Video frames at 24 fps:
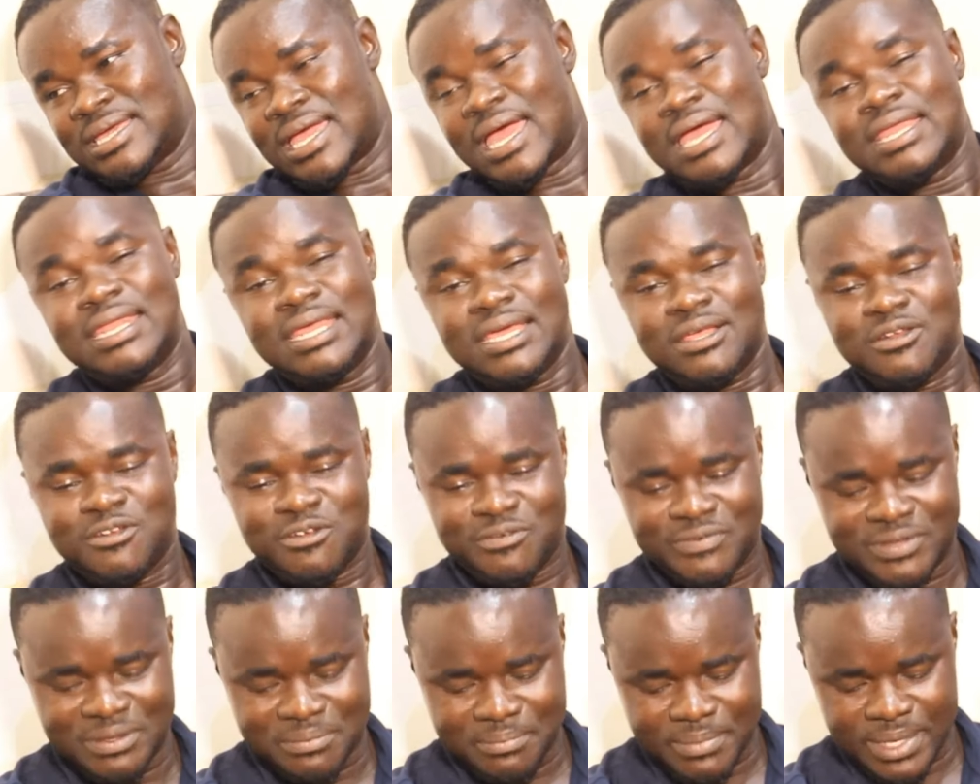At the end
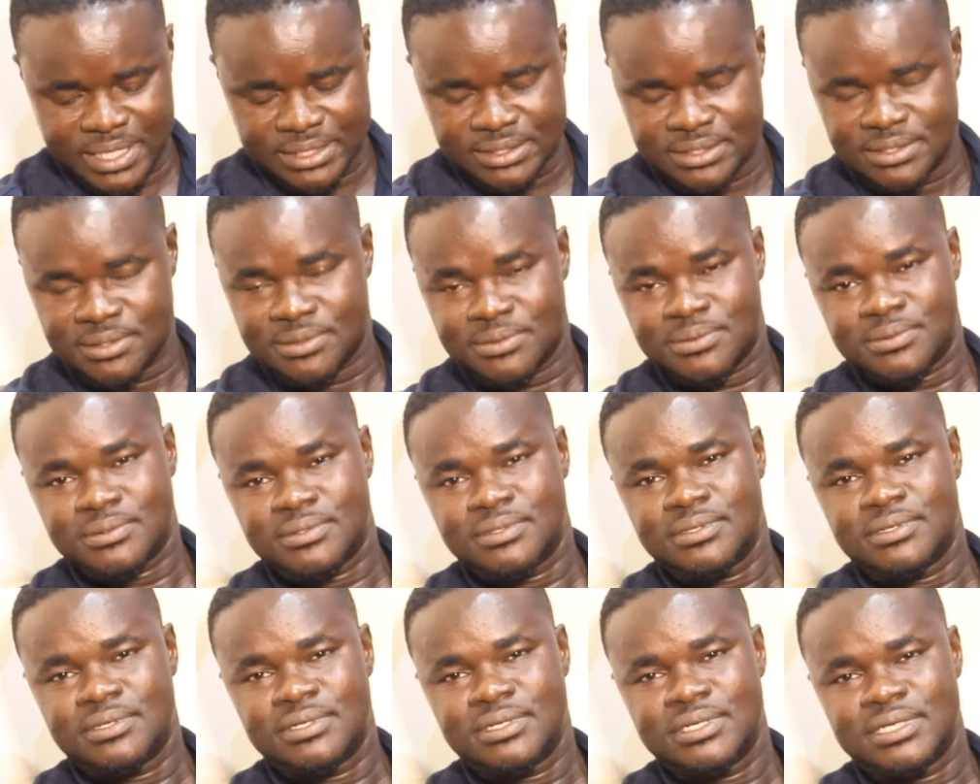of the month, you know,
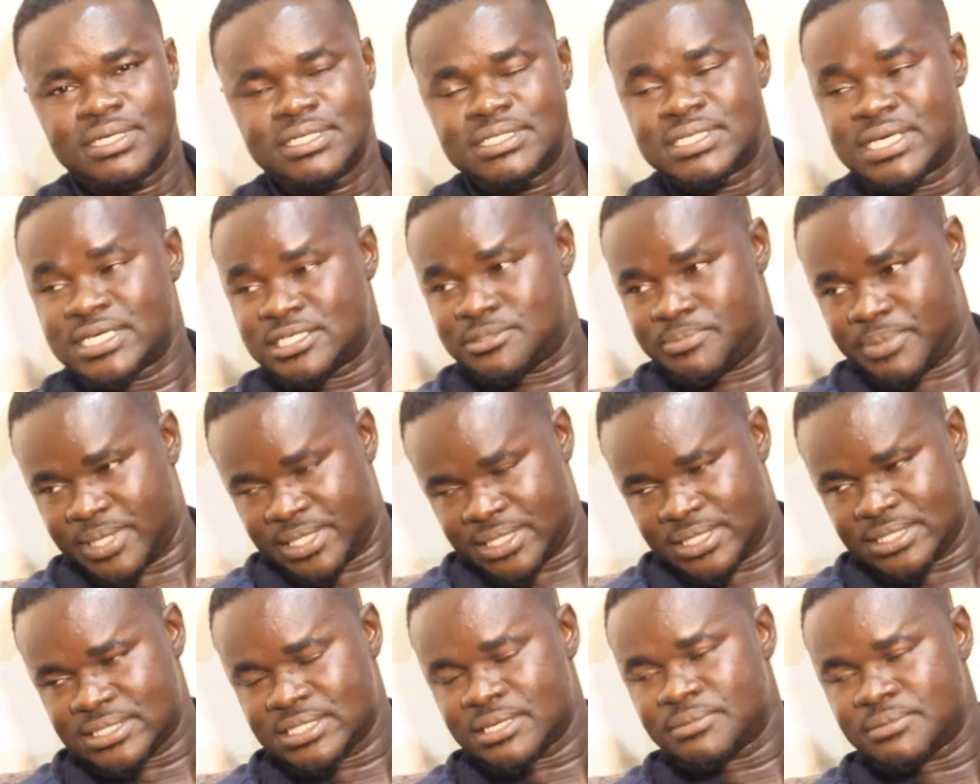he's
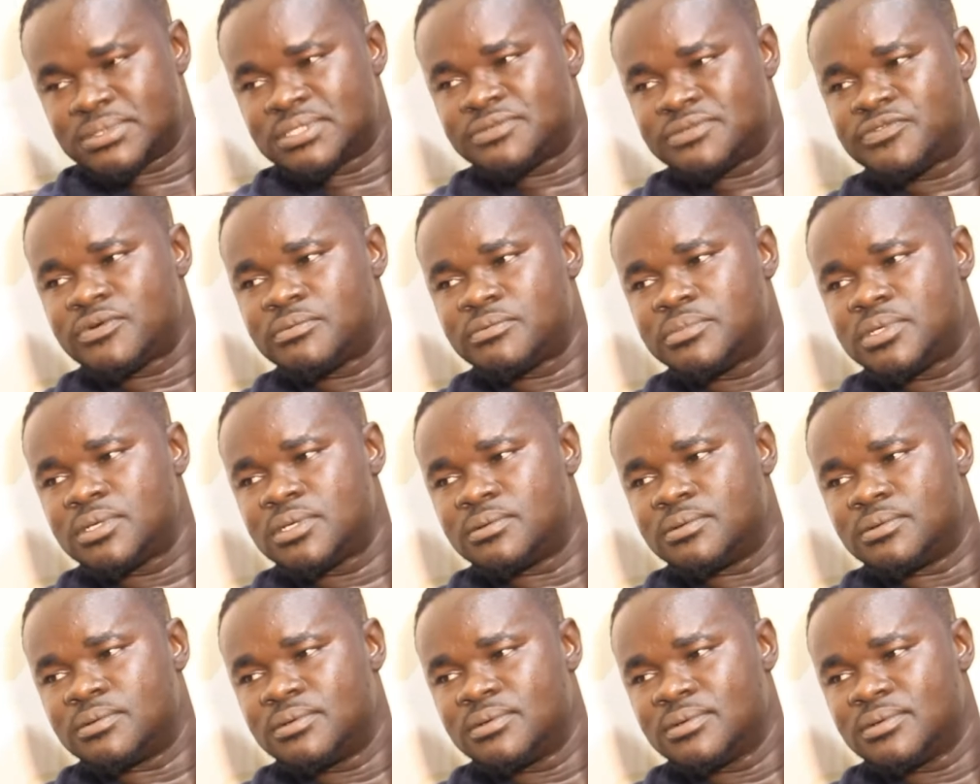expecting something from
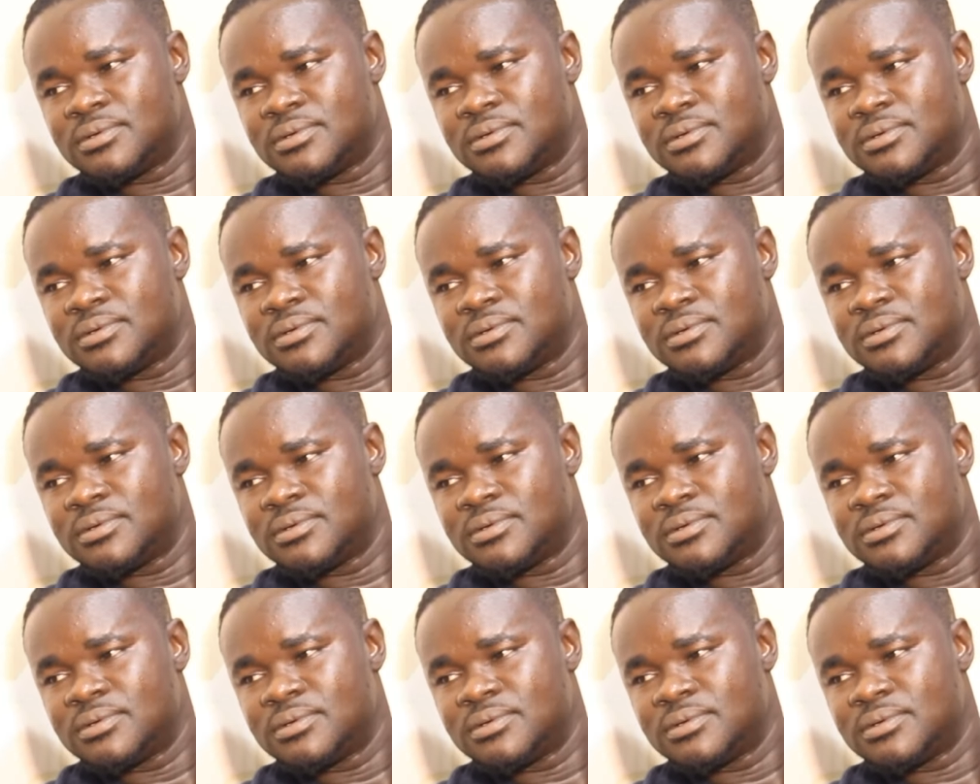you.